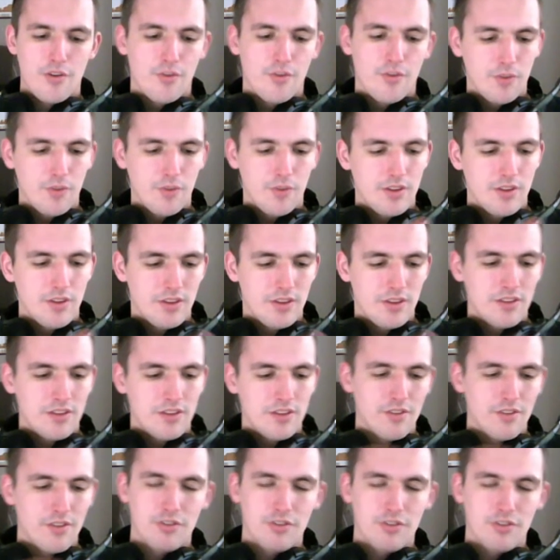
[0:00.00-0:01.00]
in
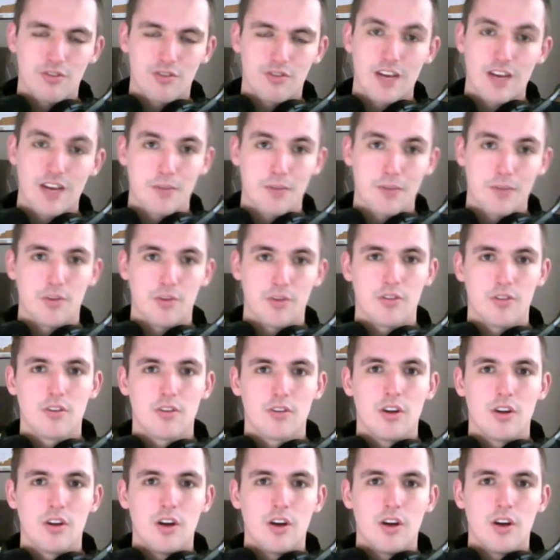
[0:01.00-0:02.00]
different segments.
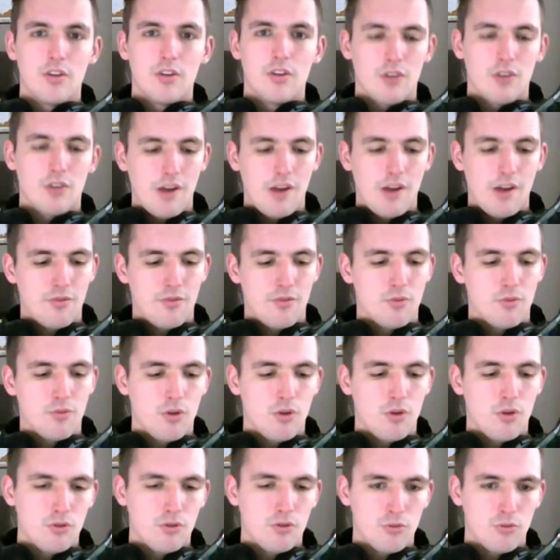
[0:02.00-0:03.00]
So I have to
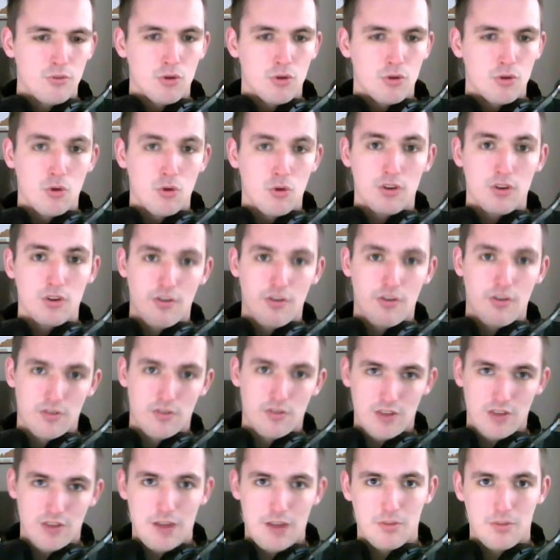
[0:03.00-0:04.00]
also record different
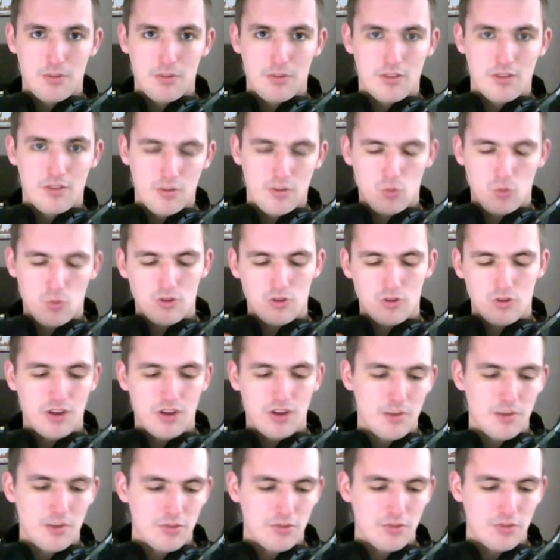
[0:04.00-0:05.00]
segments, and one tiny
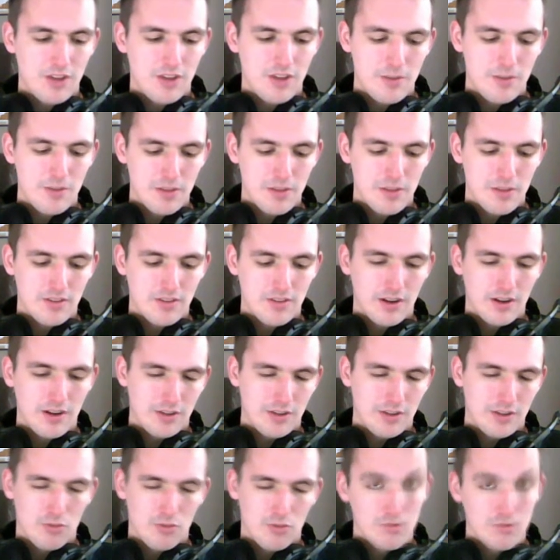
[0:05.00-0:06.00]
mistake meant that I had
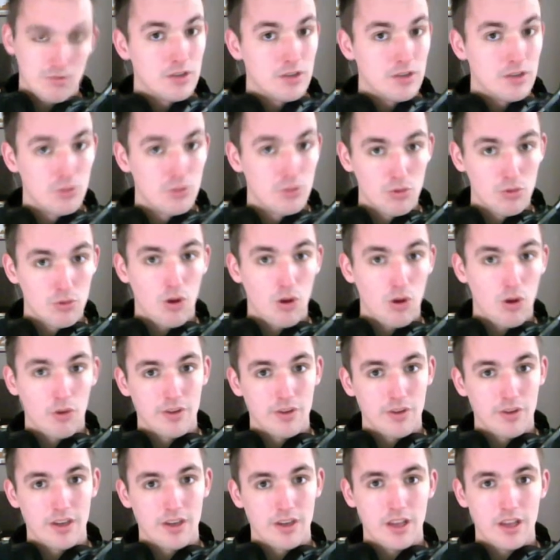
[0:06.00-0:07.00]
to redo all of it
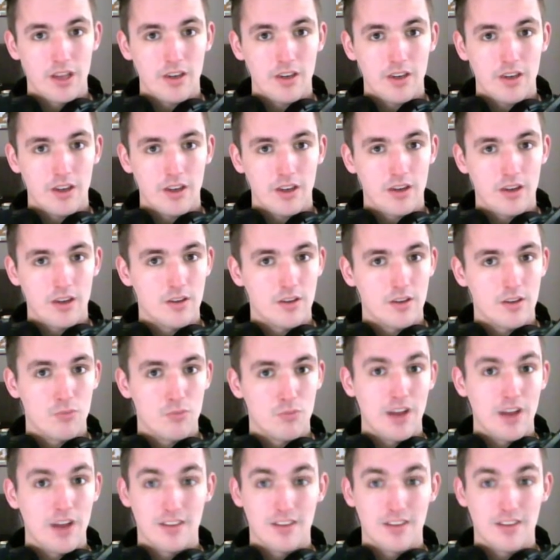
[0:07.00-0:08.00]
again. And
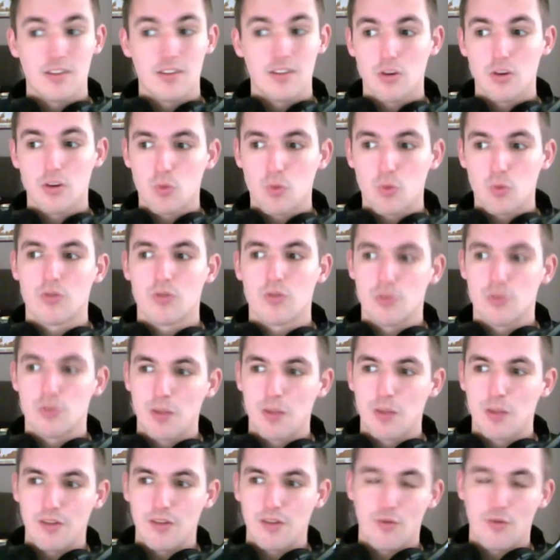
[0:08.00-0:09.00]
I did not want to
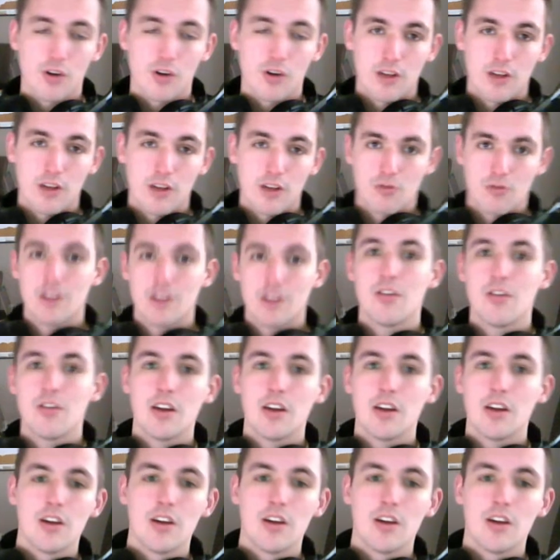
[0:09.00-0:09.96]
spend 4 days rendering,